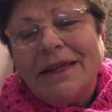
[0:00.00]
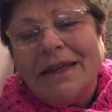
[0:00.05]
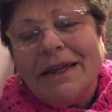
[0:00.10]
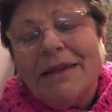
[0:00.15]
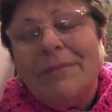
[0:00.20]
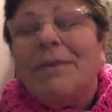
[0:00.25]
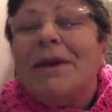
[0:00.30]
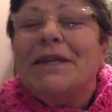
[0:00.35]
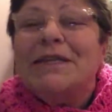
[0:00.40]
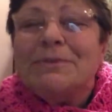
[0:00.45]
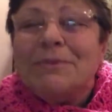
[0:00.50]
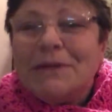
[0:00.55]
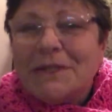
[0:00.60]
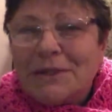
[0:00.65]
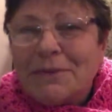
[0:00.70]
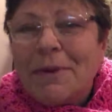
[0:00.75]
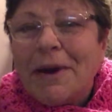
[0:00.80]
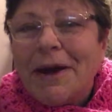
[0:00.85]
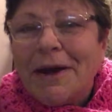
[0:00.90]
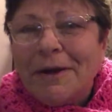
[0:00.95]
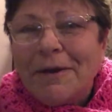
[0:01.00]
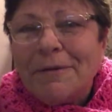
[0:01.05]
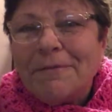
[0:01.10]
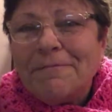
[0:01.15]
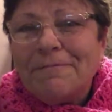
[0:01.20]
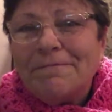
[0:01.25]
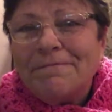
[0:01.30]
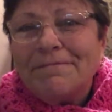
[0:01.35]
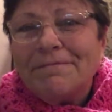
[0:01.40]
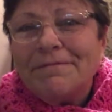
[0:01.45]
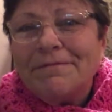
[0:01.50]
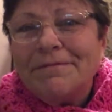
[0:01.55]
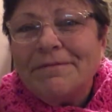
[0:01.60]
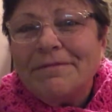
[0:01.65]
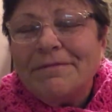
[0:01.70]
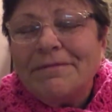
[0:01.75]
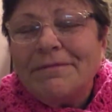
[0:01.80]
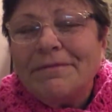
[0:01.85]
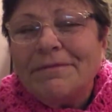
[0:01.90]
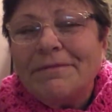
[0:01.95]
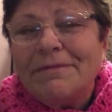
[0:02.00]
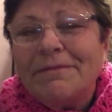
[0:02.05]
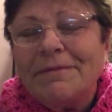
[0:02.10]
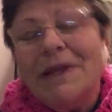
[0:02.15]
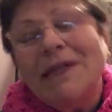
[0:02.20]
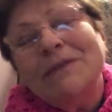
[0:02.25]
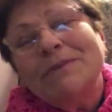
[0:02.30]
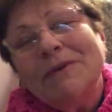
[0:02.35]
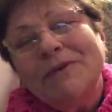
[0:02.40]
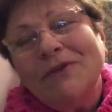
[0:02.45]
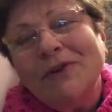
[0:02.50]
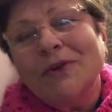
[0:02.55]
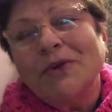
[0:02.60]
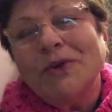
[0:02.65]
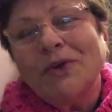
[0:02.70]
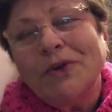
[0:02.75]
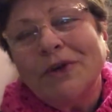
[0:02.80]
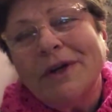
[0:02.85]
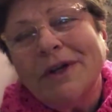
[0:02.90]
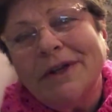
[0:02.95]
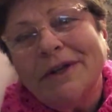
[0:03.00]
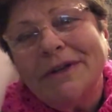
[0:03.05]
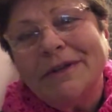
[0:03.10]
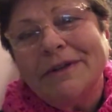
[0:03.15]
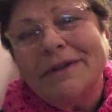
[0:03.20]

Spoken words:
It makes me smile. Makes me feel good.